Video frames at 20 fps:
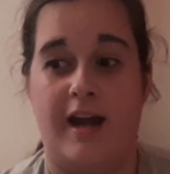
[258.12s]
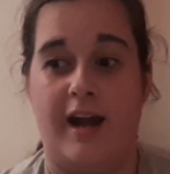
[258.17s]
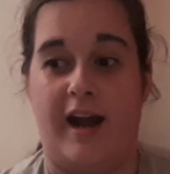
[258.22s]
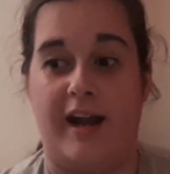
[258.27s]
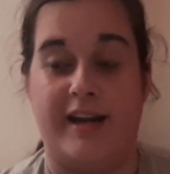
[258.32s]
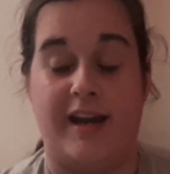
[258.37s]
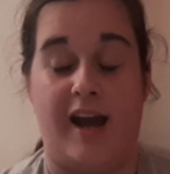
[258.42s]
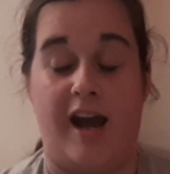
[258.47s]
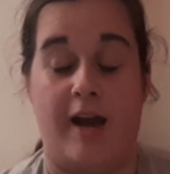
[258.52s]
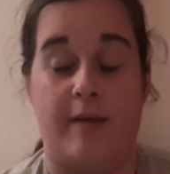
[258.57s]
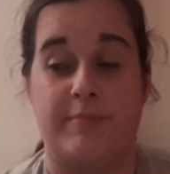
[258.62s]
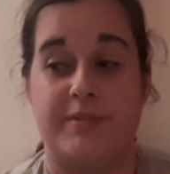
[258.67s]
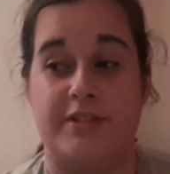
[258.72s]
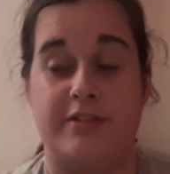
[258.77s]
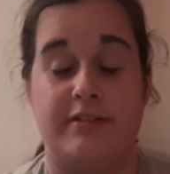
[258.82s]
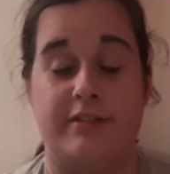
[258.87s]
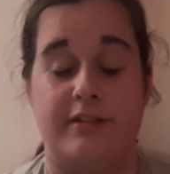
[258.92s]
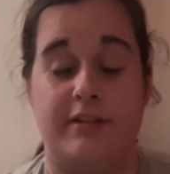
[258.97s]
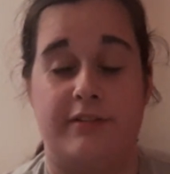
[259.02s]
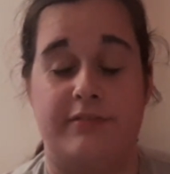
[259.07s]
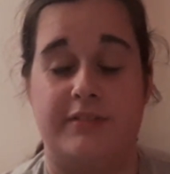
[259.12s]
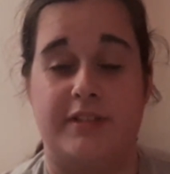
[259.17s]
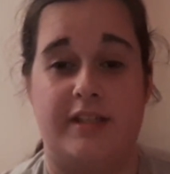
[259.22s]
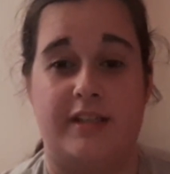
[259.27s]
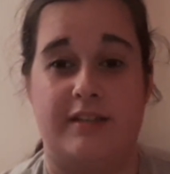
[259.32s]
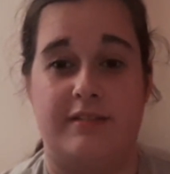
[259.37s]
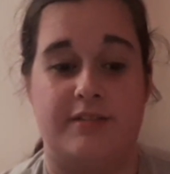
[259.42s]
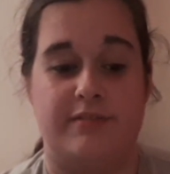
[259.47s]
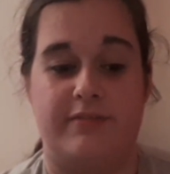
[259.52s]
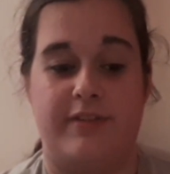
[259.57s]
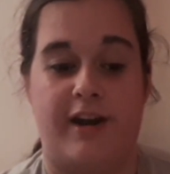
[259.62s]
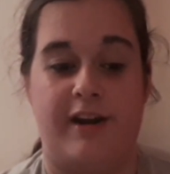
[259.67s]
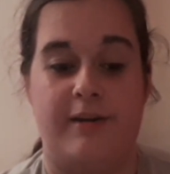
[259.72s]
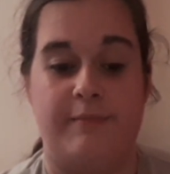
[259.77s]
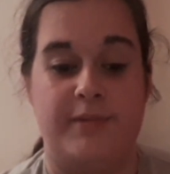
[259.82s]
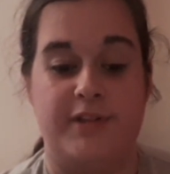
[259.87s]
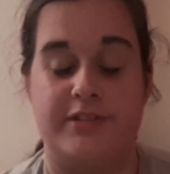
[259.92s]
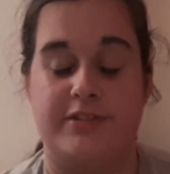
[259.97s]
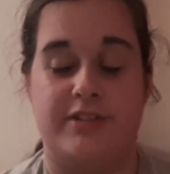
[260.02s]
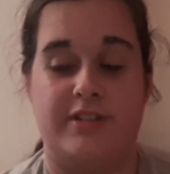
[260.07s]
and I absolutely loved it. It's very
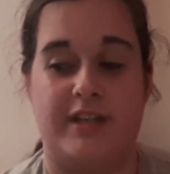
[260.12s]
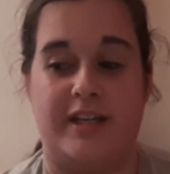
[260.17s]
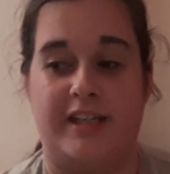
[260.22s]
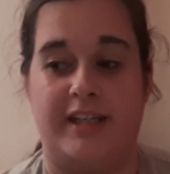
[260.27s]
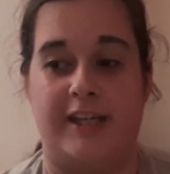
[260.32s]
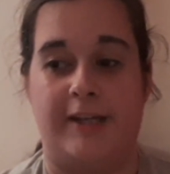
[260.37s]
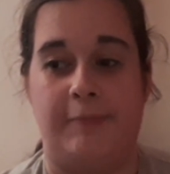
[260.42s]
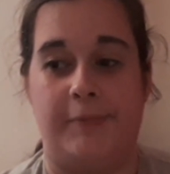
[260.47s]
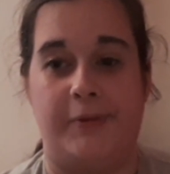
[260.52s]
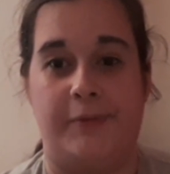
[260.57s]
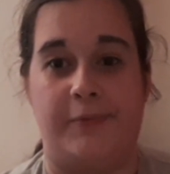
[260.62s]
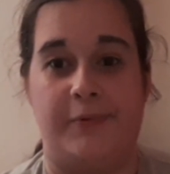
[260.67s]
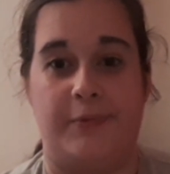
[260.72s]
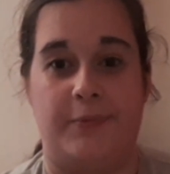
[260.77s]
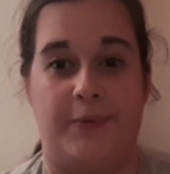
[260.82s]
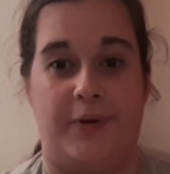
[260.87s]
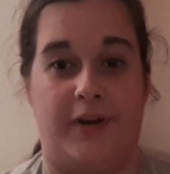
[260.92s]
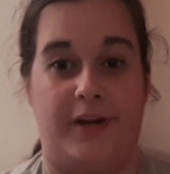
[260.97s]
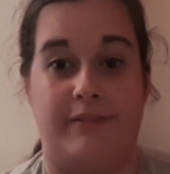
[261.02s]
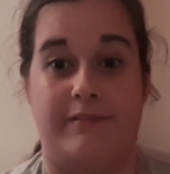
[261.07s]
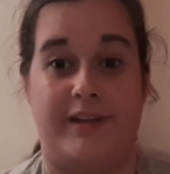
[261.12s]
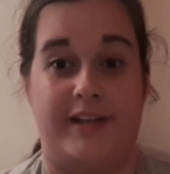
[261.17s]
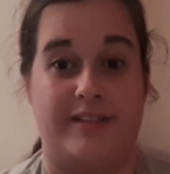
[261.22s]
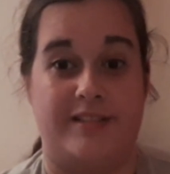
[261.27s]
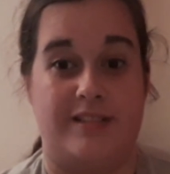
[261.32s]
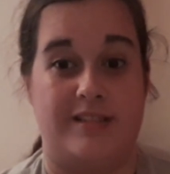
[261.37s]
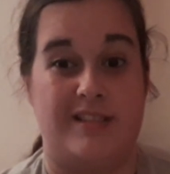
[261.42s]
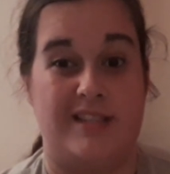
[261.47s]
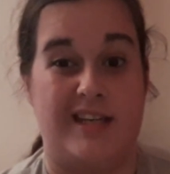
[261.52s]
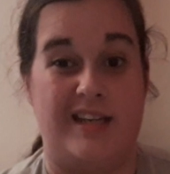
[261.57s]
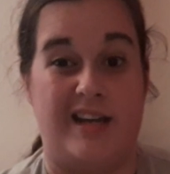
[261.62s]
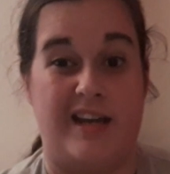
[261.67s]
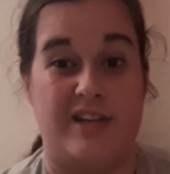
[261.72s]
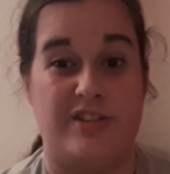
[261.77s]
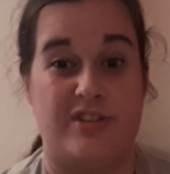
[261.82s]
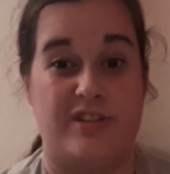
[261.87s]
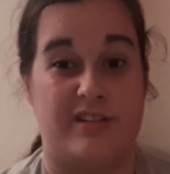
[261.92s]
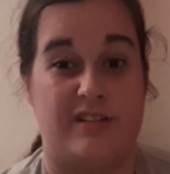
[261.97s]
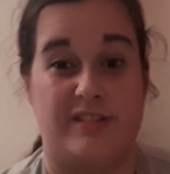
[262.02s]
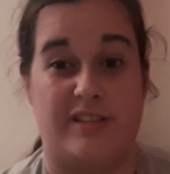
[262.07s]
much in keeping with what I read as a
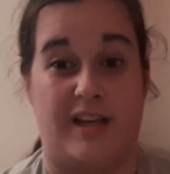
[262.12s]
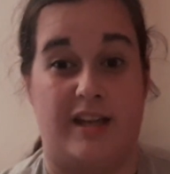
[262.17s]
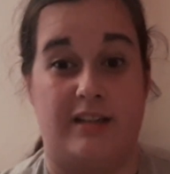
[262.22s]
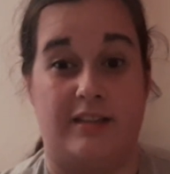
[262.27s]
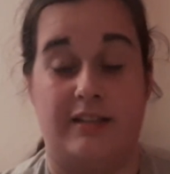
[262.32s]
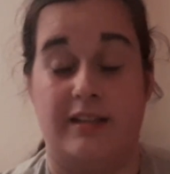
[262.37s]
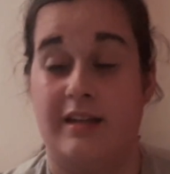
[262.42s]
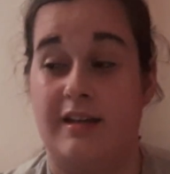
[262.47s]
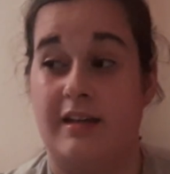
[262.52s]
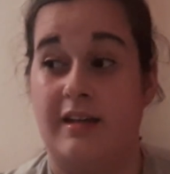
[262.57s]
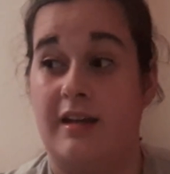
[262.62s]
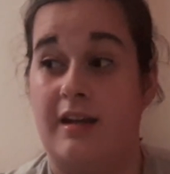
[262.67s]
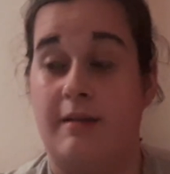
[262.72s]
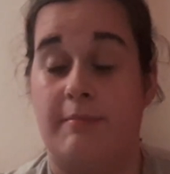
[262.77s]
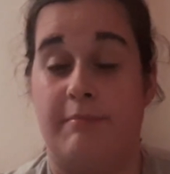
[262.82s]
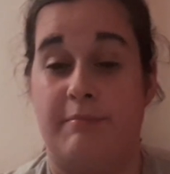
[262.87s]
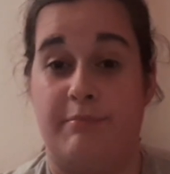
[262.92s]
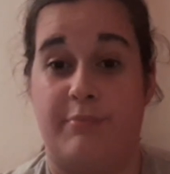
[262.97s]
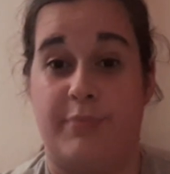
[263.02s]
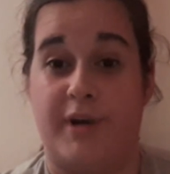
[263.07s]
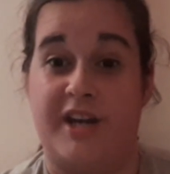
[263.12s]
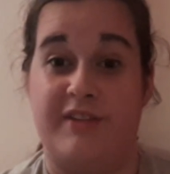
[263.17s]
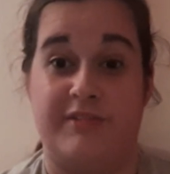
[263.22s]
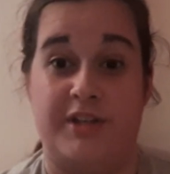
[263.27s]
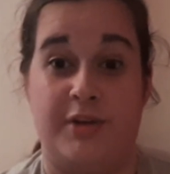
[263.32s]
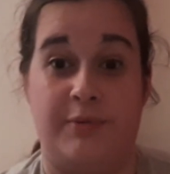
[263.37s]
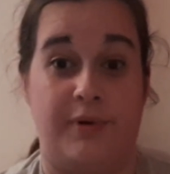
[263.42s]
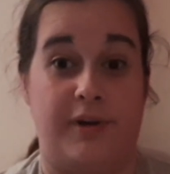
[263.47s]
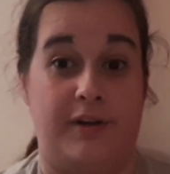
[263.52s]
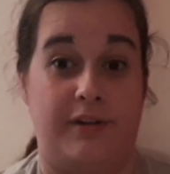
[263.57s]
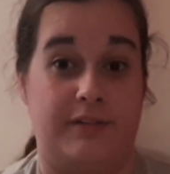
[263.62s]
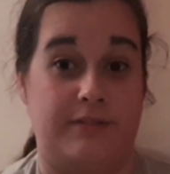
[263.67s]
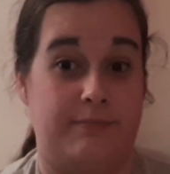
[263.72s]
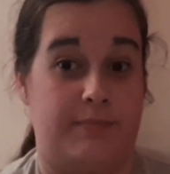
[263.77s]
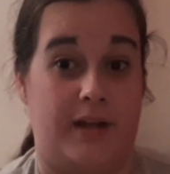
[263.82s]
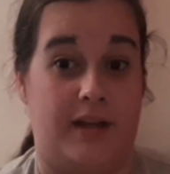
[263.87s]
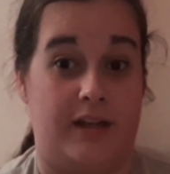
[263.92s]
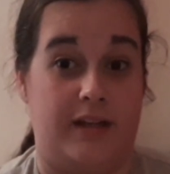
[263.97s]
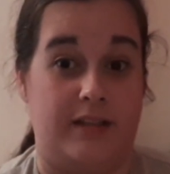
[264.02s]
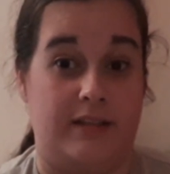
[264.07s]
teenager because Brave New World
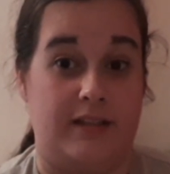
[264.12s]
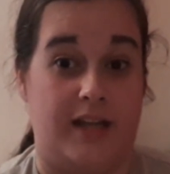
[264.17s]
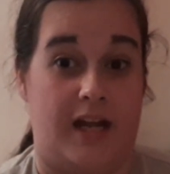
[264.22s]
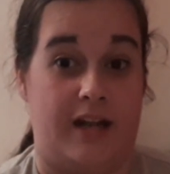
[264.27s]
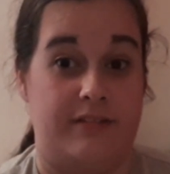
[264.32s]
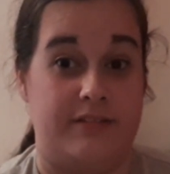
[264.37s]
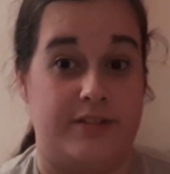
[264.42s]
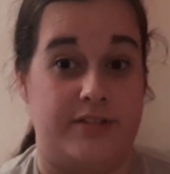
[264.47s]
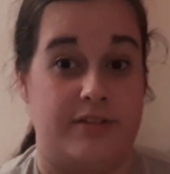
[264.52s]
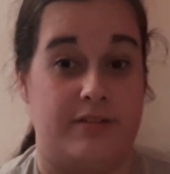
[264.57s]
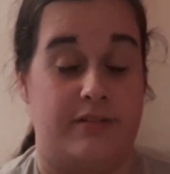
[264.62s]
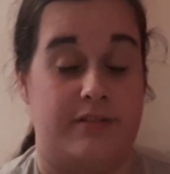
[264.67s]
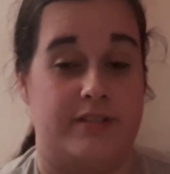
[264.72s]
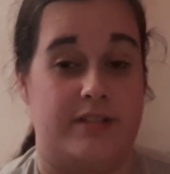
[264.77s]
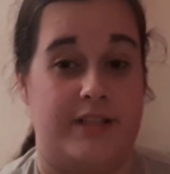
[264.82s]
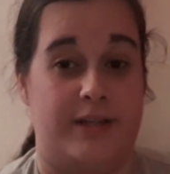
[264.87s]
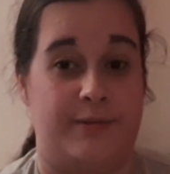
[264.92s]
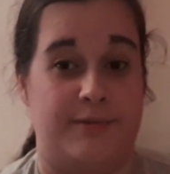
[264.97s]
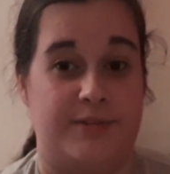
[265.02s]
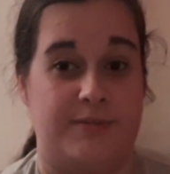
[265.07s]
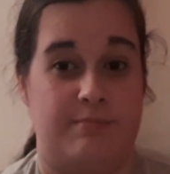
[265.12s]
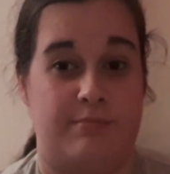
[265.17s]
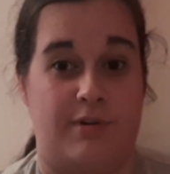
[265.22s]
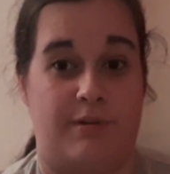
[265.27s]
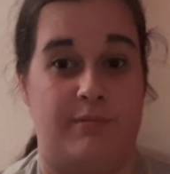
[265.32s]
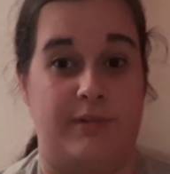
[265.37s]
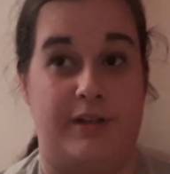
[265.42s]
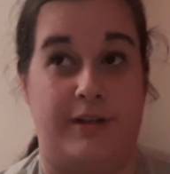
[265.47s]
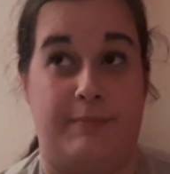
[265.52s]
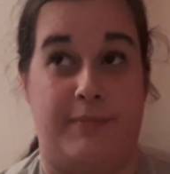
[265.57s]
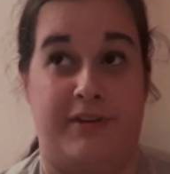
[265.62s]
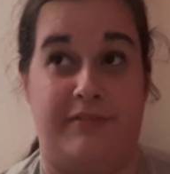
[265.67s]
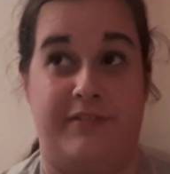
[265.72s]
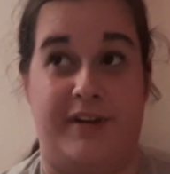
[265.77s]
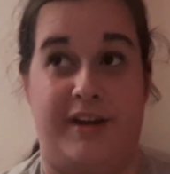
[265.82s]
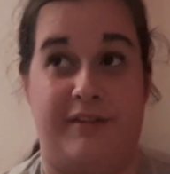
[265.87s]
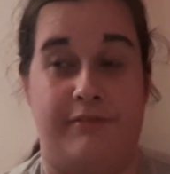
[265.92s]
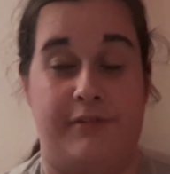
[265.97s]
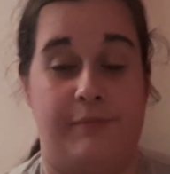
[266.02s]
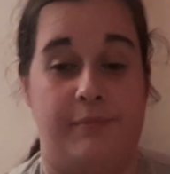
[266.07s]
by Aldous Huxley was probably my
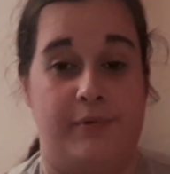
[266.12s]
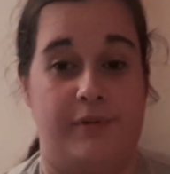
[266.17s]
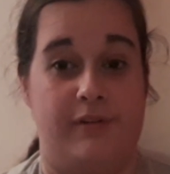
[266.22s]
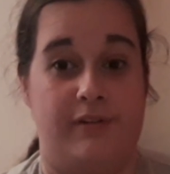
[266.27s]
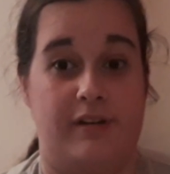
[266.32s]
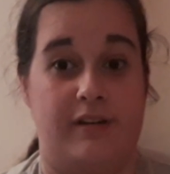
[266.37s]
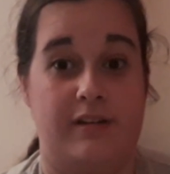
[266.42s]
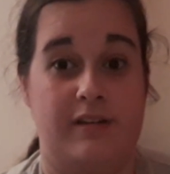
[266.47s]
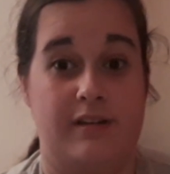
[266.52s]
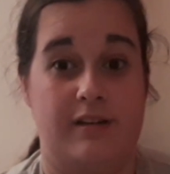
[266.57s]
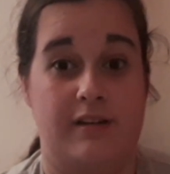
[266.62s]
favourite book.